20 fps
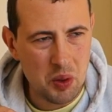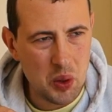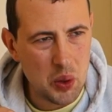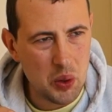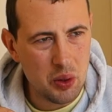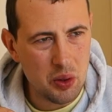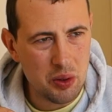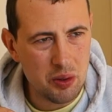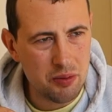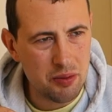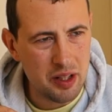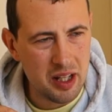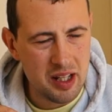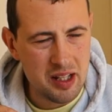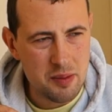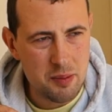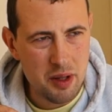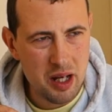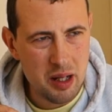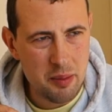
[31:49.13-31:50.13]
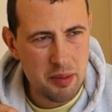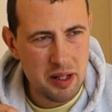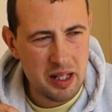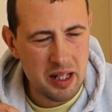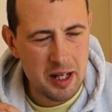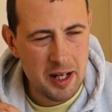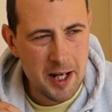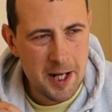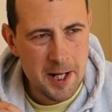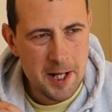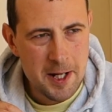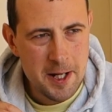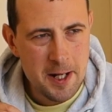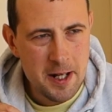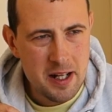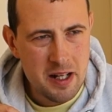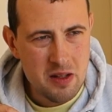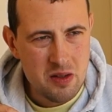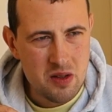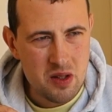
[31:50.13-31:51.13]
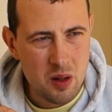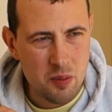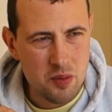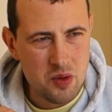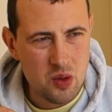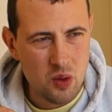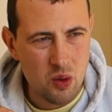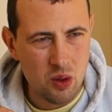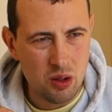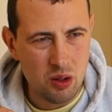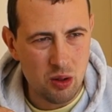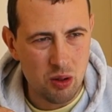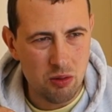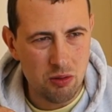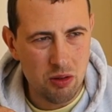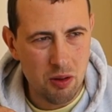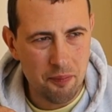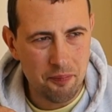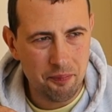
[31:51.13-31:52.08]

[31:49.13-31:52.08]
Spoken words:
earthiness, maybe some sort of,